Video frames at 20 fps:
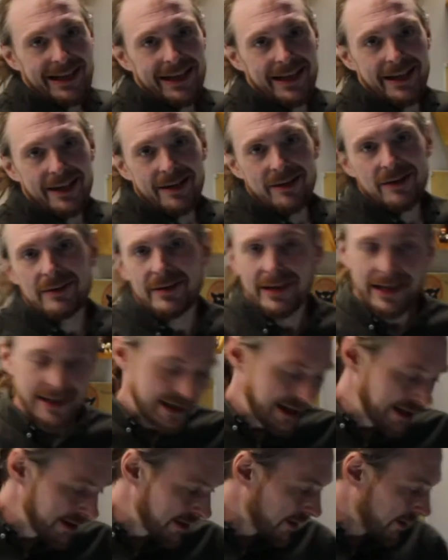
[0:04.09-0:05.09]
here
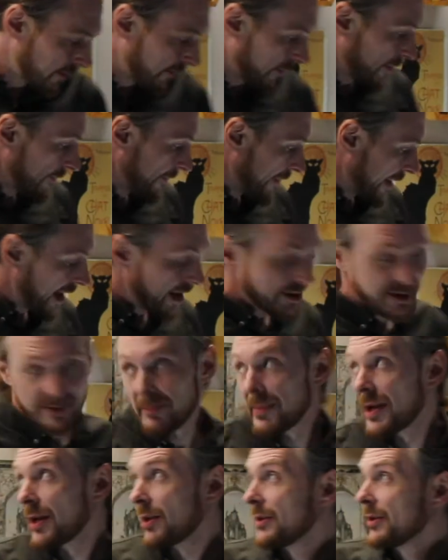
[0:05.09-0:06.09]
and hit the
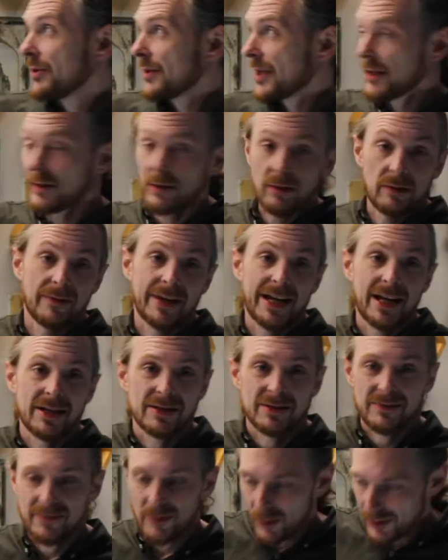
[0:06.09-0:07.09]
notification bell. You'll get
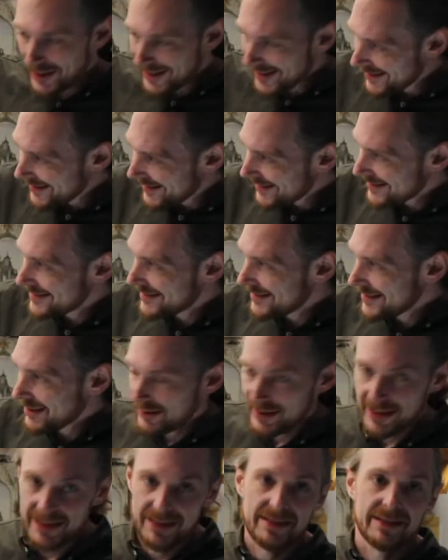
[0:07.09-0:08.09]
notifications for this
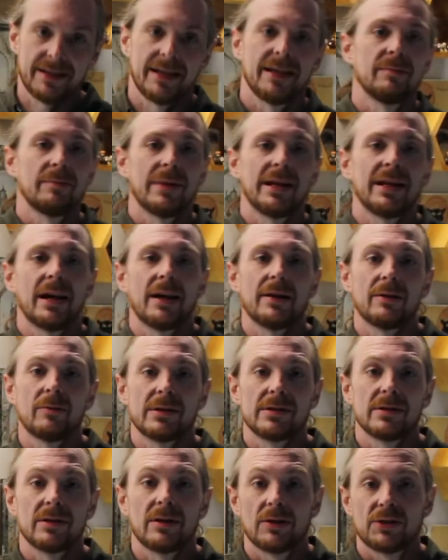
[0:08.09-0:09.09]
series and many other
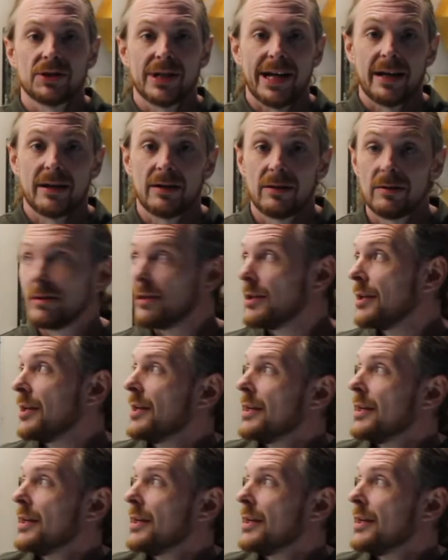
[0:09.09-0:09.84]
ones on our channel.